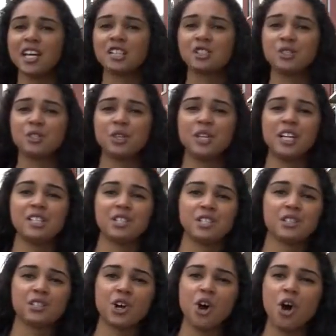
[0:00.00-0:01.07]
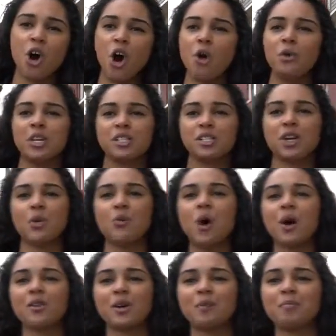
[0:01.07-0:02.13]
extra donations are always
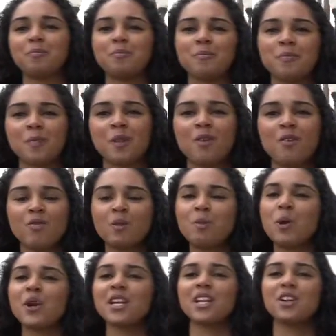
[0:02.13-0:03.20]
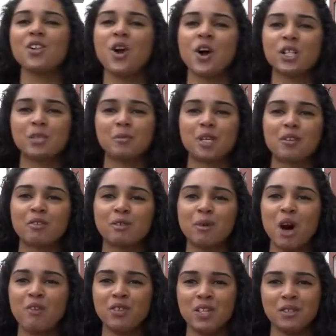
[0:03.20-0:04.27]
welcome. Reporting in Clarksburg for
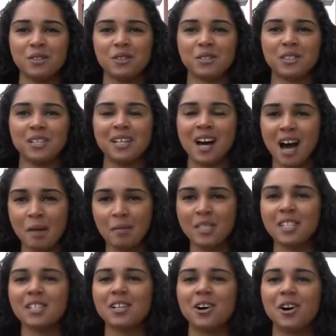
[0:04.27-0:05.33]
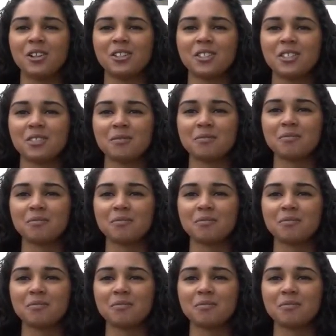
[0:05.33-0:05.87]
12 News, I'm Atia Collins.